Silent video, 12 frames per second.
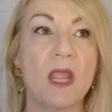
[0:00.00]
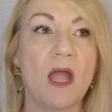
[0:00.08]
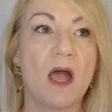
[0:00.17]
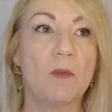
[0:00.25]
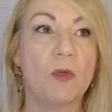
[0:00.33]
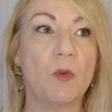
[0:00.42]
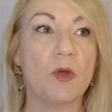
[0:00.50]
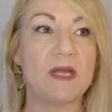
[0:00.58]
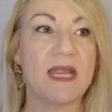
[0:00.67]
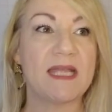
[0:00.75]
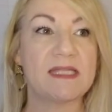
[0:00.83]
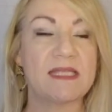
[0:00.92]
Um, we weren't
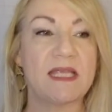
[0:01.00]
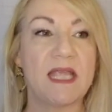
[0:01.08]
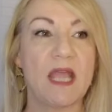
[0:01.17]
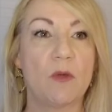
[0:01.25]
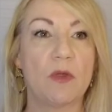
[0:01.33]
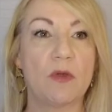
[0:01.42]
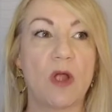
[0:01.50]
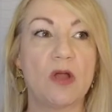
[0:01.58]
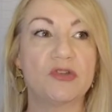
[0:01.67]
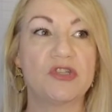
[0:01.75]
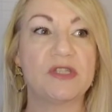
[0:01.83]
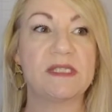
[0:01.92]
dancing yet. We were all
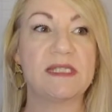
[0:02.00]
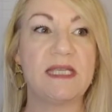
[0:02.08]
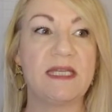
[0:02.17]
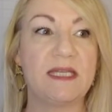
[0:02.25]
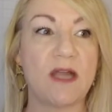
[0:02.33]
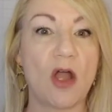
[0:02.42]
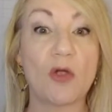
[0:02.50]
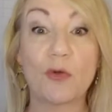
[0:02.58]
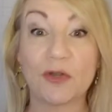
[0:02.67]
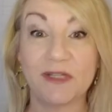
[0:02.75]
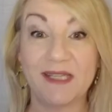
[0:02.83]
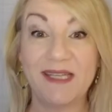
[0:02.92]
just seated
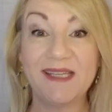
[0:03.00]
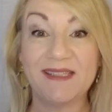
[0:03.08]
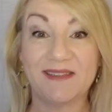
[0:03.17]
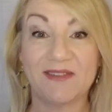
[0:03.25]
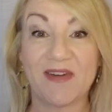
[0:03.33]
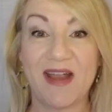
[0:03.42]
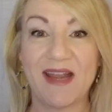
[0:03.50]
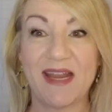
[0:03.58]
awkwardly, right?